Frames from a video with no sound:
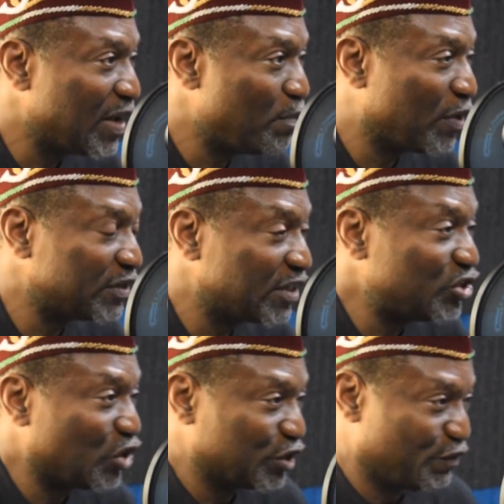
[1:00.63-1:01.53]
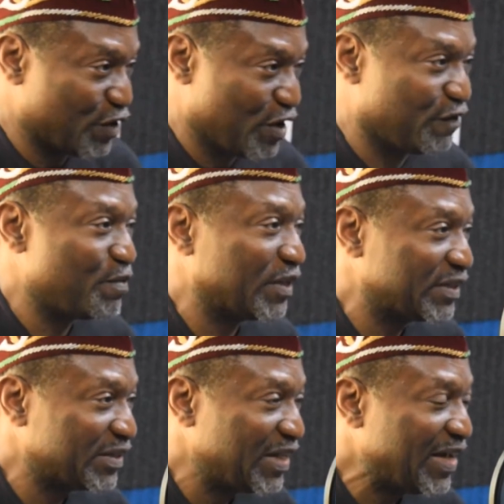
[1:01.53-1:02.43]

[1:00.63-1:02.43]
a budget just for government.